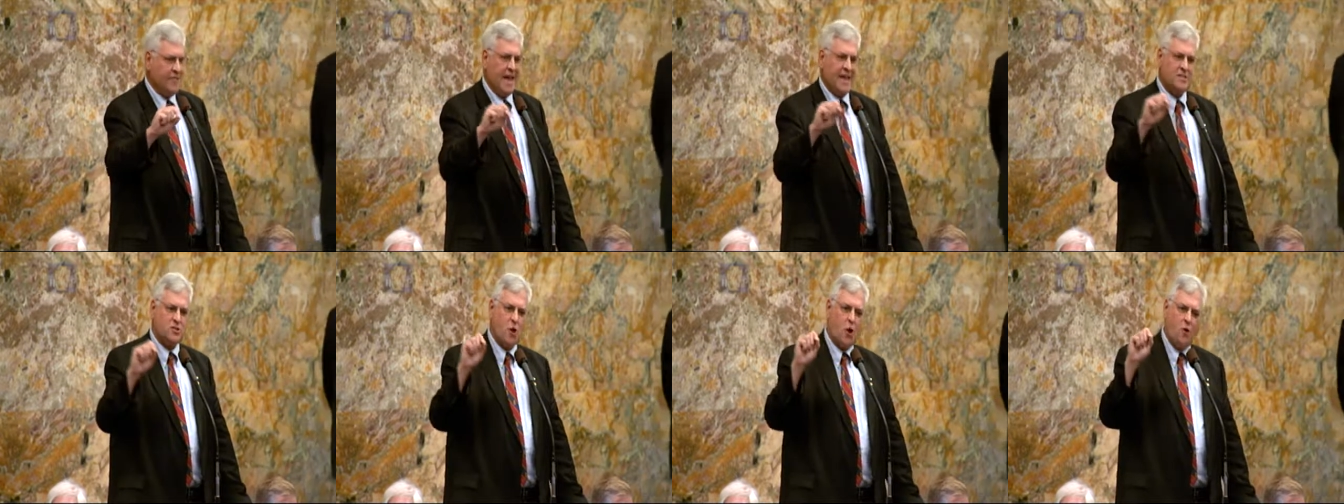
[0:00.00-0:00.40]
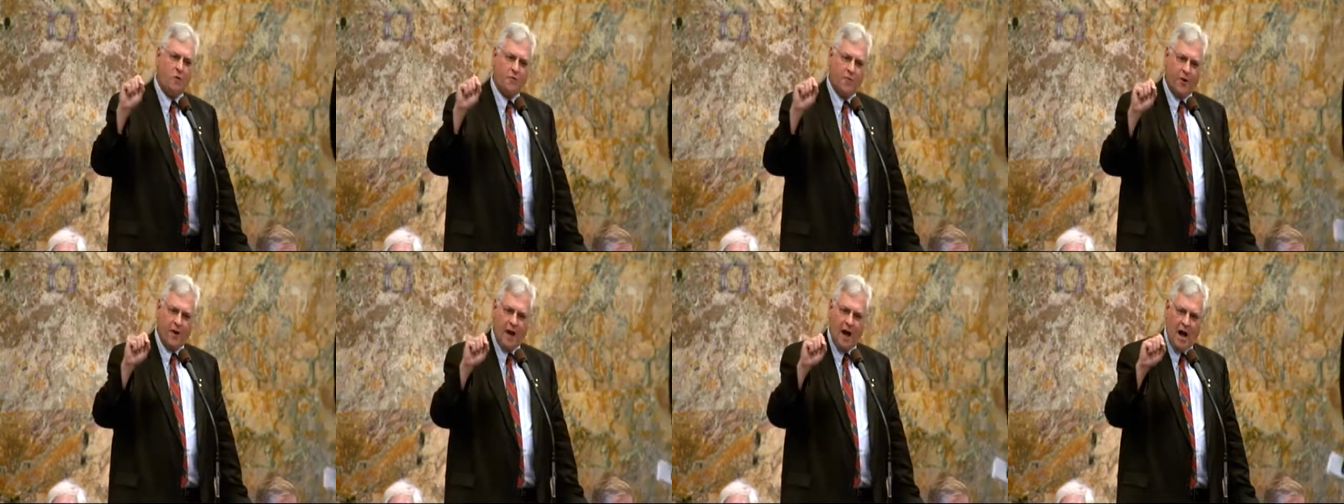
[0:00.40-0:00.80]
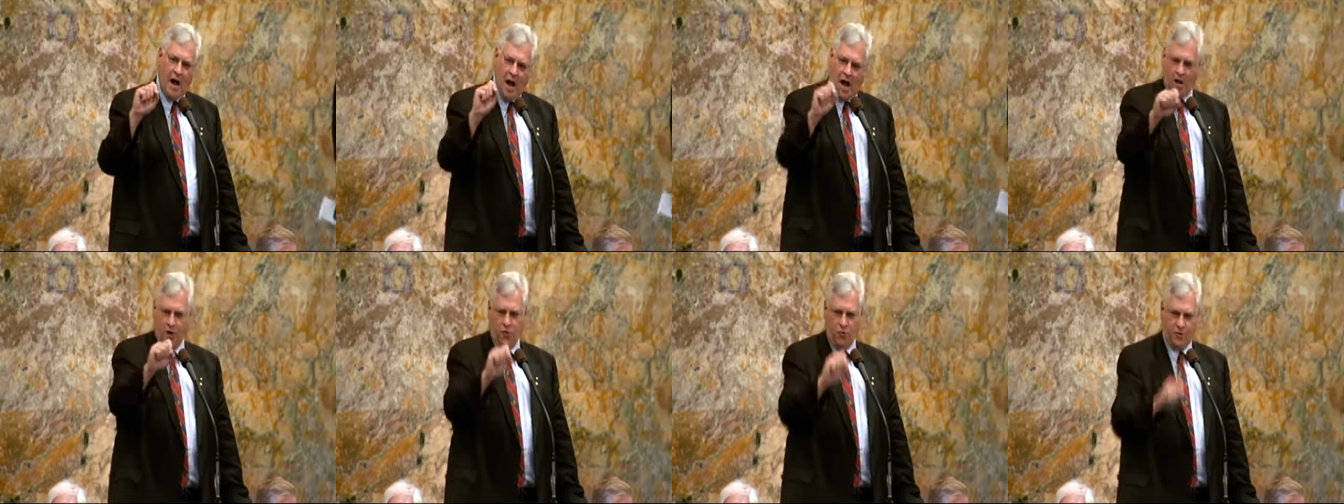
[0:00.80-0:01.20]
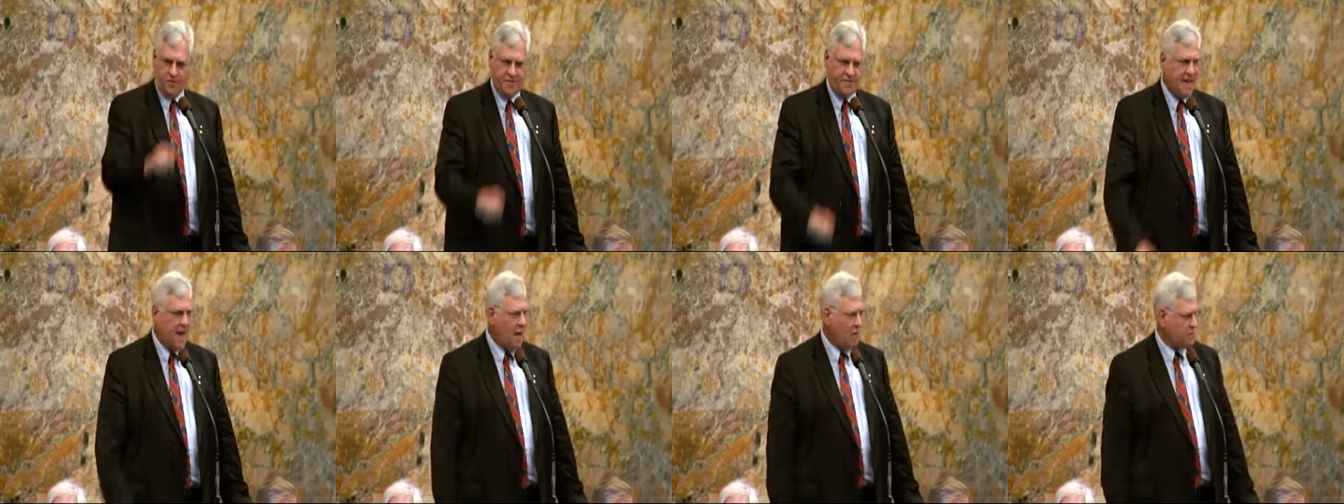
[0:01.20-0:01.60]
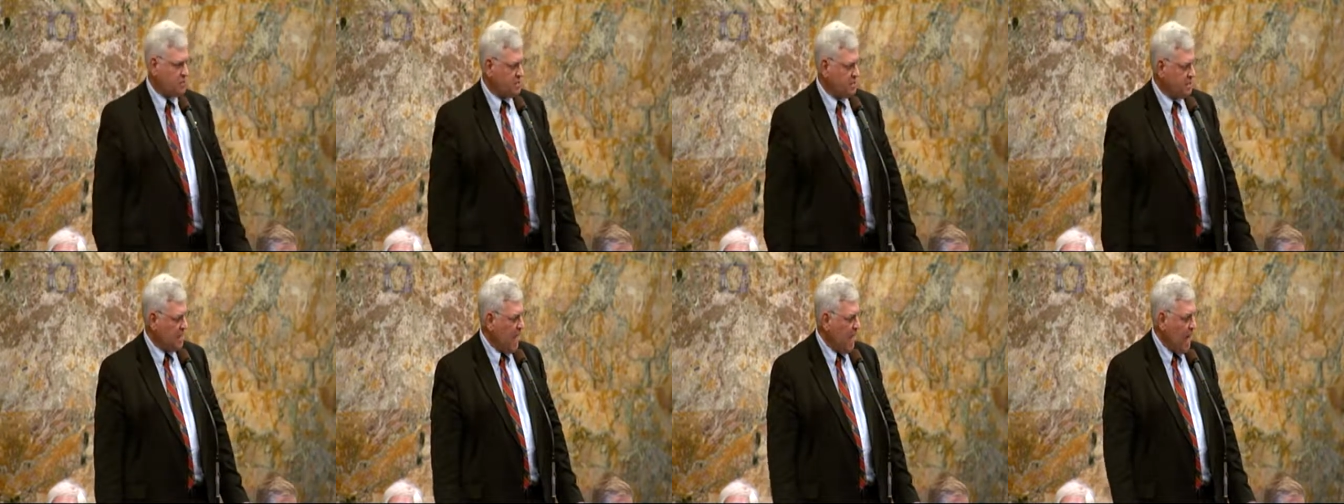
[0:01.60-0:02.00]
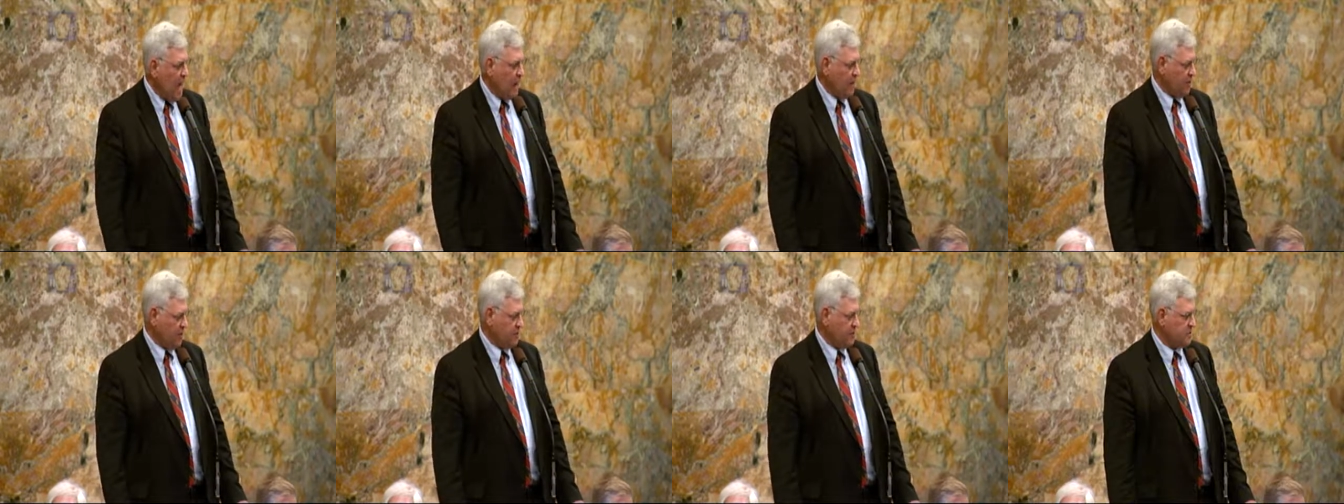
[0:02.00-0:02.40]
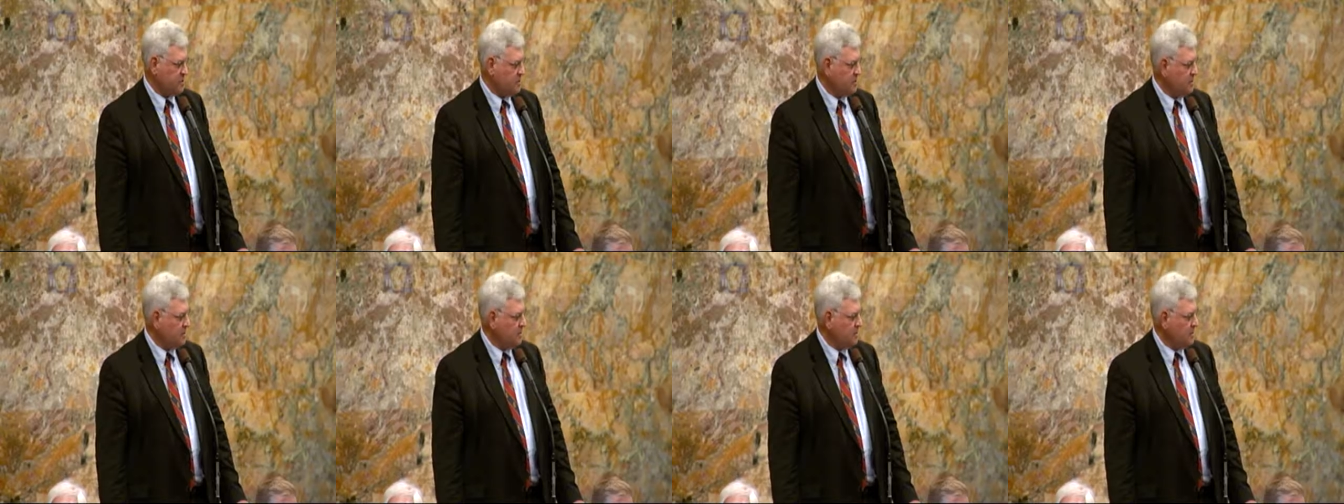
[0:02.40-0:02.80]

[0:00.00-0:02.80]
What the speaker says: That's over $100,000